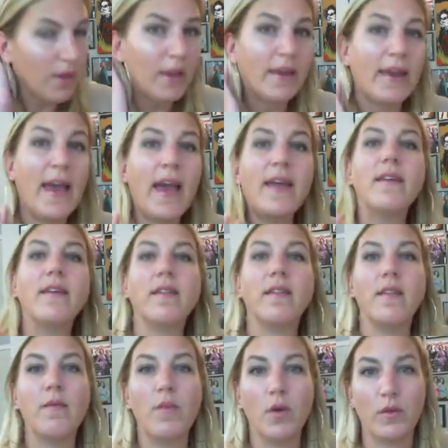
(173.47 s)
get
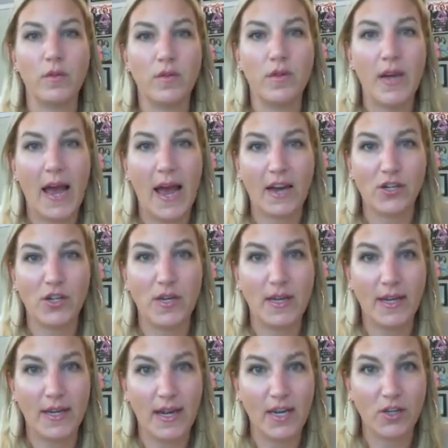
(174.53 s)
the most action and
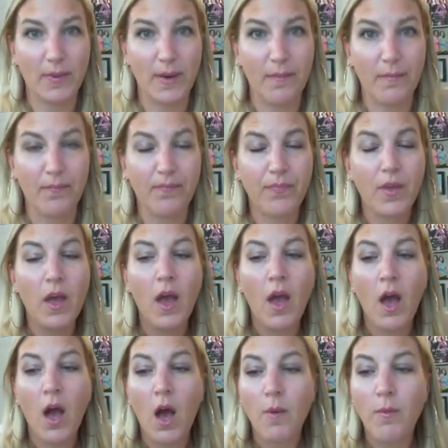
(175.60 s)
engagement.
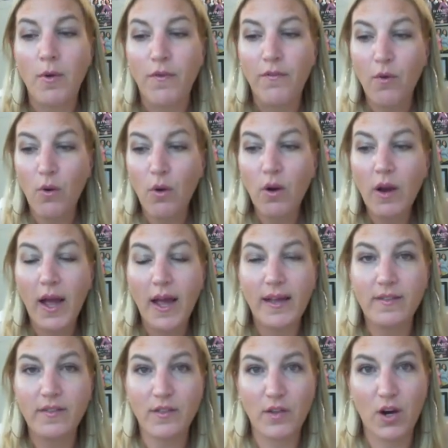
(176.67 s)
Before I
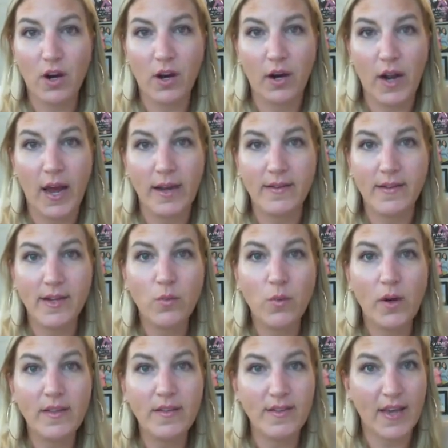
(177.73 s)
start, I did
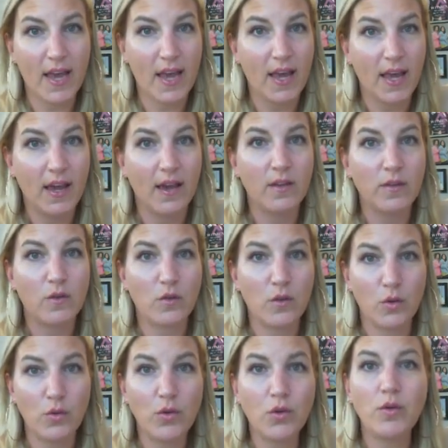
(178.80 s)
want to say
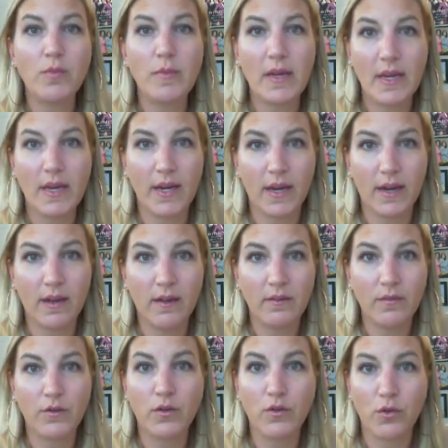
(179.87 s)
social media
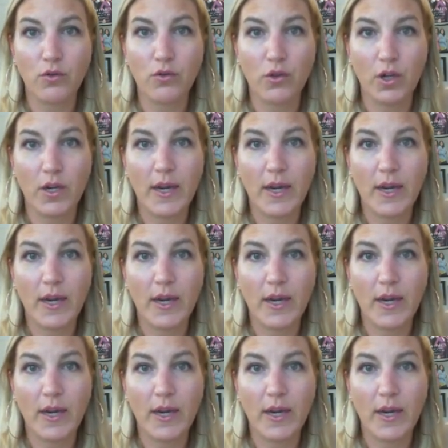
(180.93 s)
for Social Good